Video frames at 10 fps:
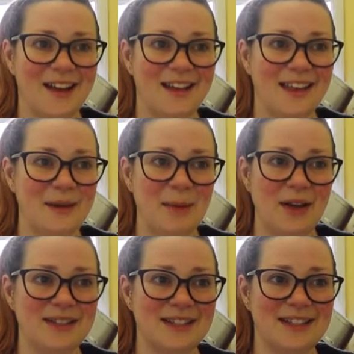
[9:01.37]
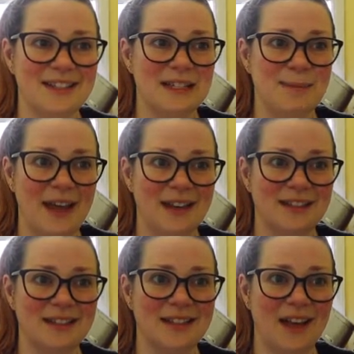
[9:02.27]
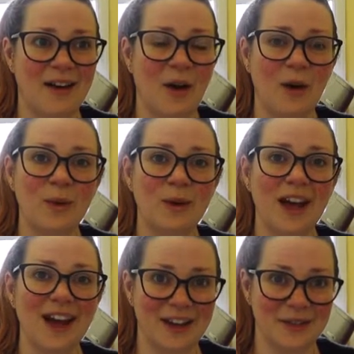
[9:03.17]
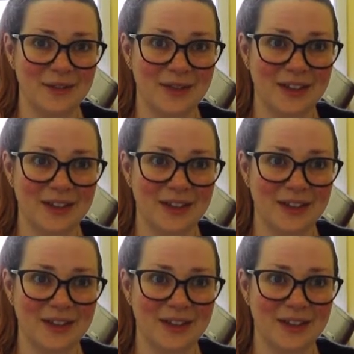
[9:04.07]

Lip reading: they must just spend their whole life